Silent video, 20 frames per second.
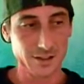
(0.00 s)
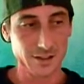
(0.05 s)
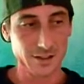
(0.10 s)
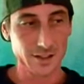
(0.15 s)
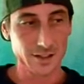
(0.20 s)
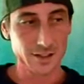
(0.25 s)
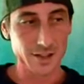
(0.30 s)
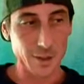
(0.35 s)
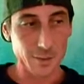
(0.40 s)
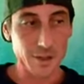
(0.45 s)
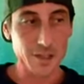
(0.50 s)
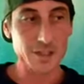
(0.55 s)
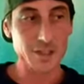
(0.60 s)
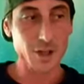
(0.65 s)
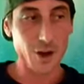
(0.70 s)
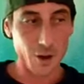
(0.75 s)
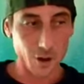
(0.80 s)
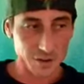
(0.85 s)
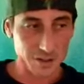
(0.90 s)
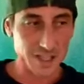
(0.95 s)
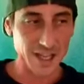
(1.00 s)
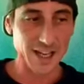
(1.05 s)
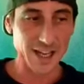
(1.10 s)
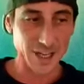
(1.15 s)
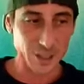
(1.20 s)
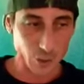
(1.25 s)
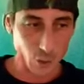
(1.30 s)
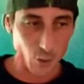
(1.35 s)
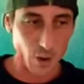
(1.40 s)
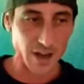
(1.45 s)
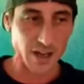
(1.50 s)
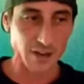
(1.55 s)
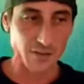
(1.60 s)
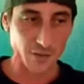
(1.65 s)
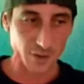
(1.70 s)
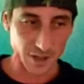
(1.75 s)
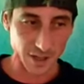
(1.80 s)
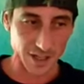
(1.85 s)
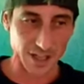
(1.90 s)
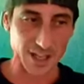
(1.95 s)
Someone called ticket 20
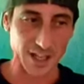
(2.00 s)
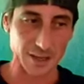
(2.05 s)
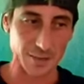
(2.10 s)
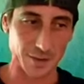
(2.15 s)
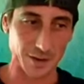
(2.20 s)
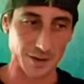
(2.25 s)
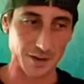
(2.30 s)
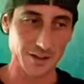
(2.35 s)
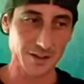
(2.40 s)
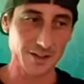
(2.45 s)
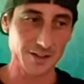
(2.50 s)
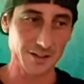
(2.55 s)
for the claimer.